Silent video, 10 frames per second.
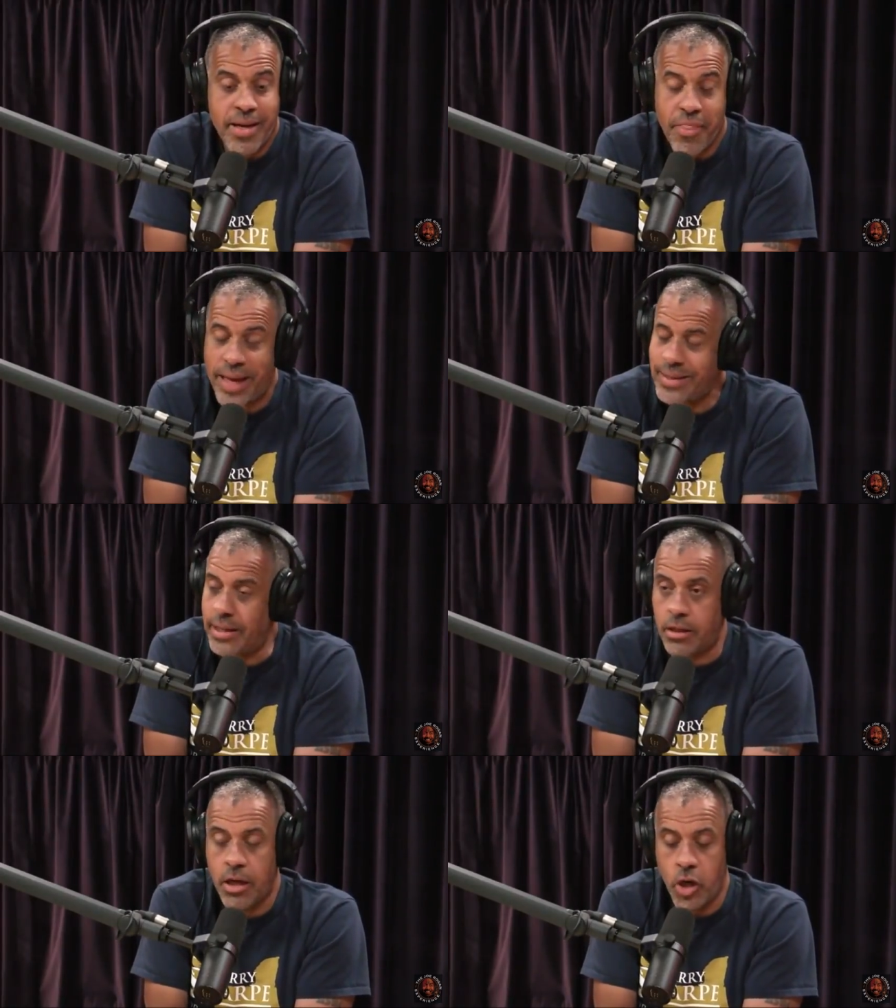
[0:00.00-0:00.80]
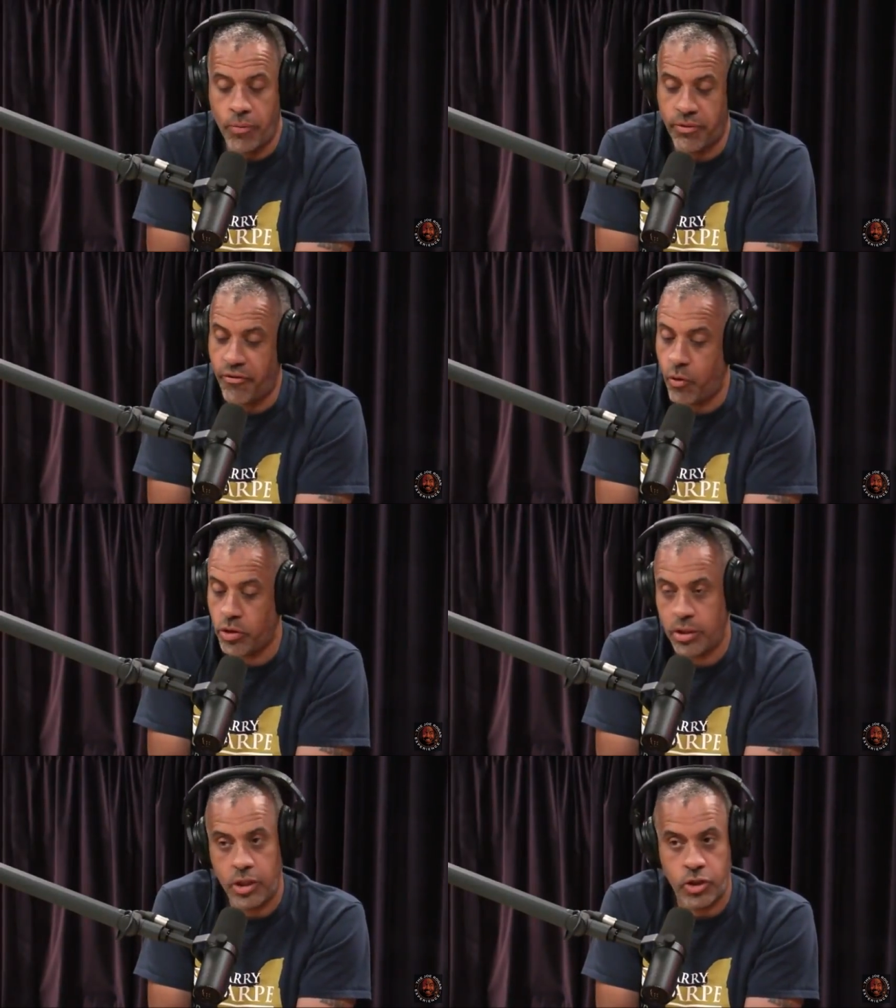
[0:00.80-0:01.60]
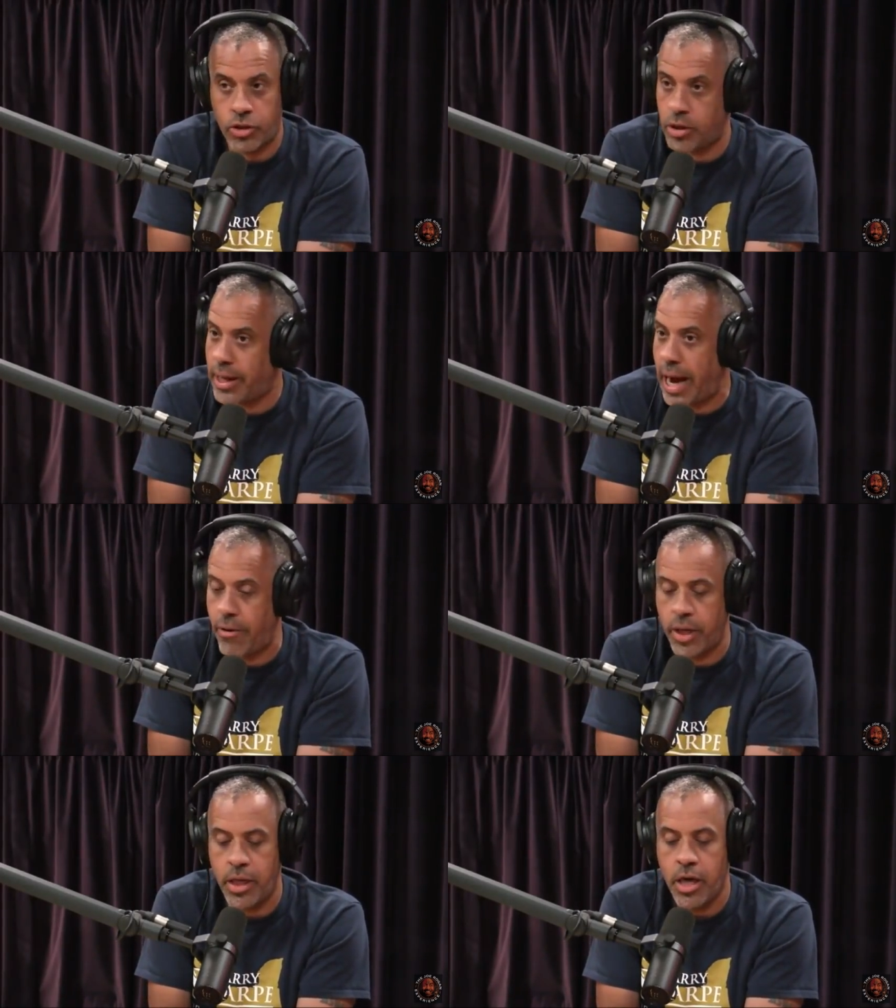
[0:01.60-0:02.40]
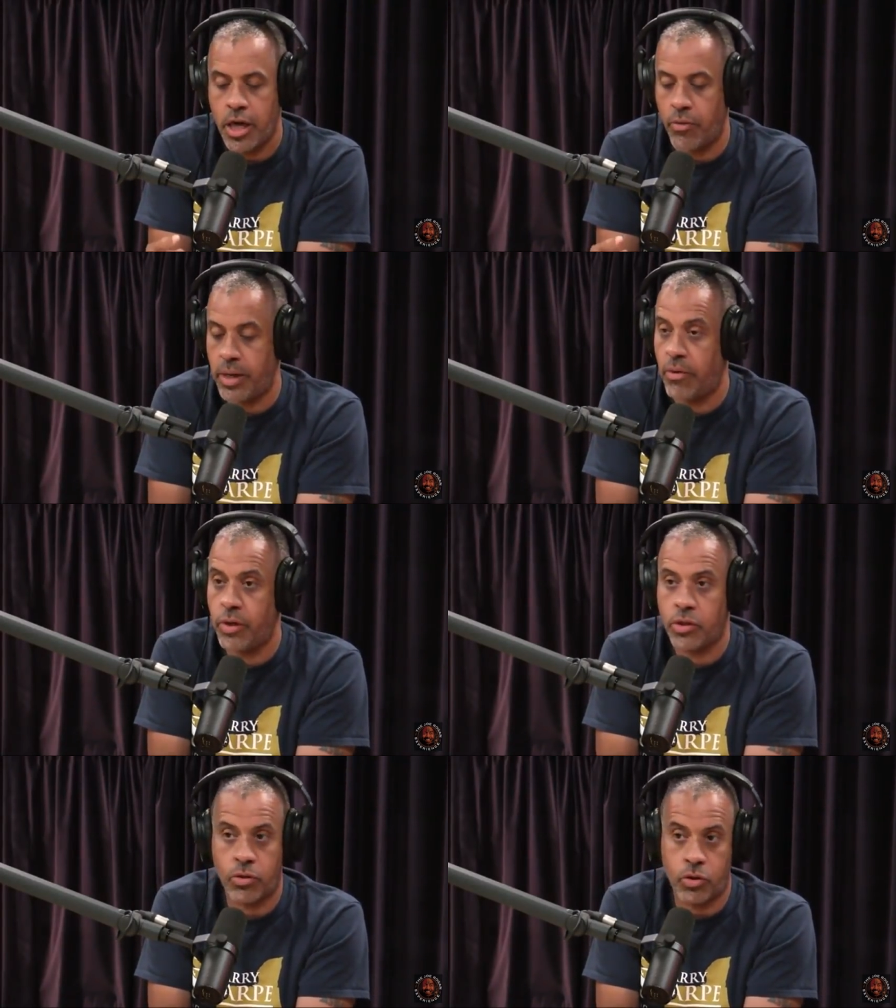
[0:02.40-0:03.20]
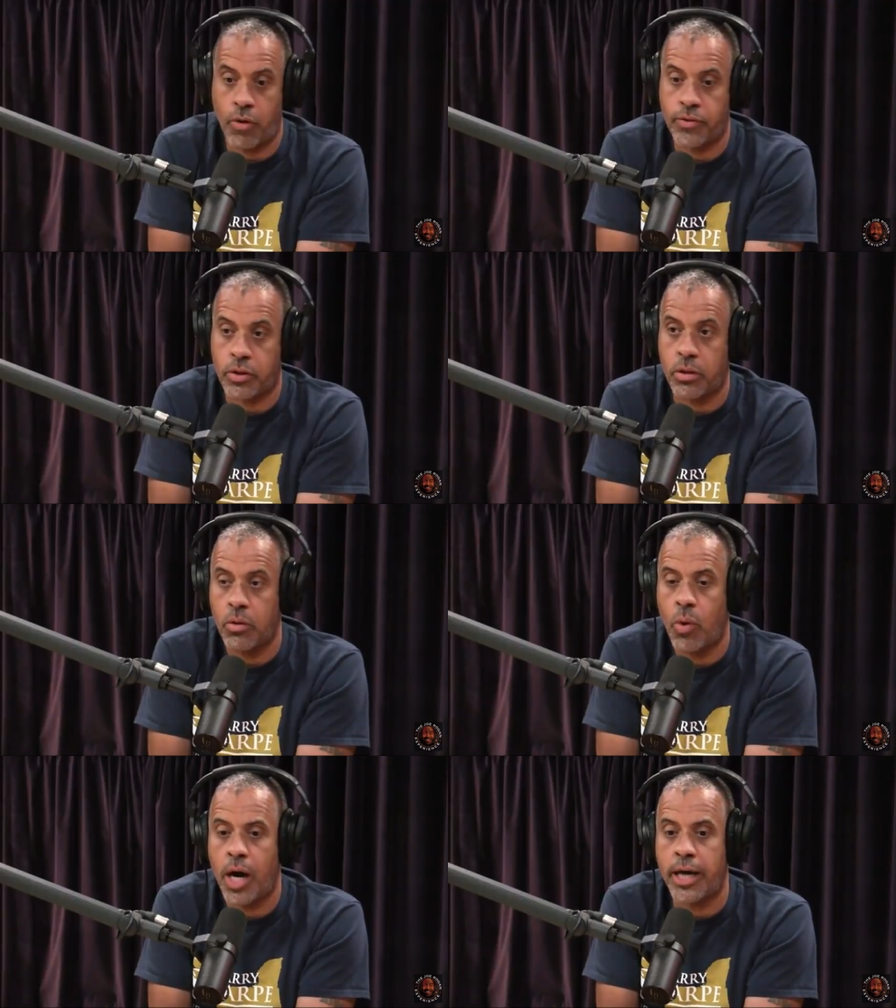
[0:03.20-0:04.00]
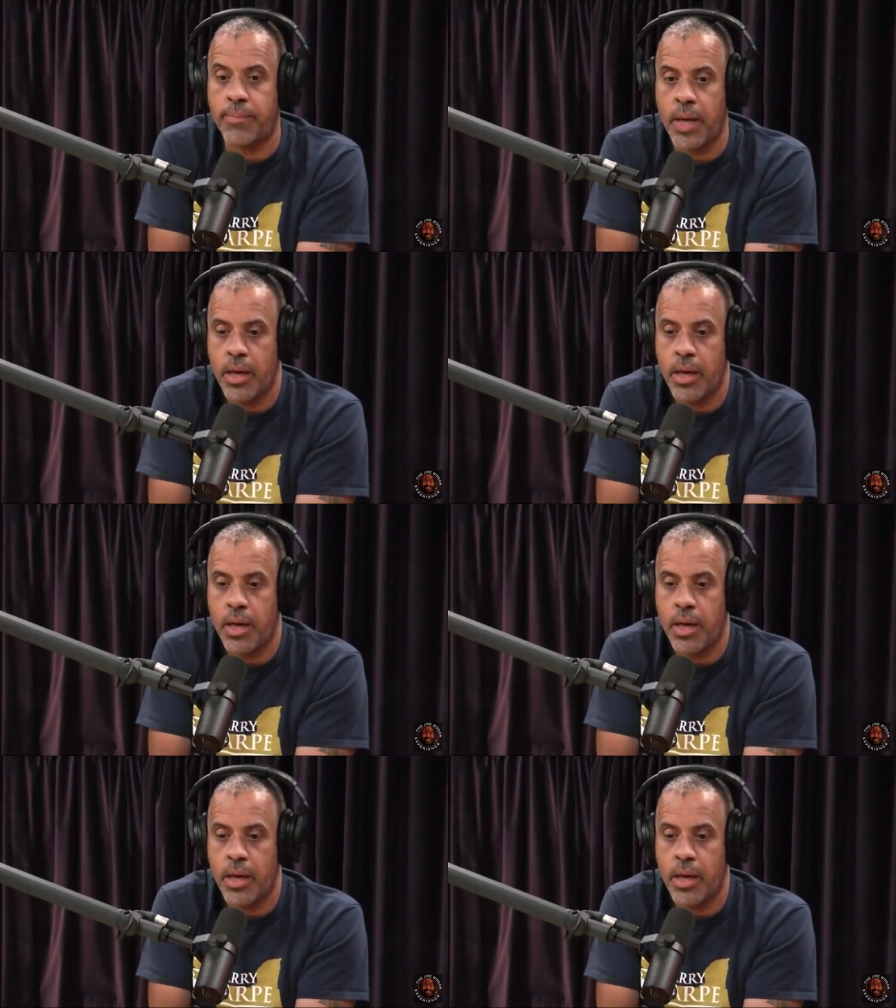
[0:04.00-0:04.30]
That's it. You don't have to force a teacher to carry. You don't need a resource officer. Why?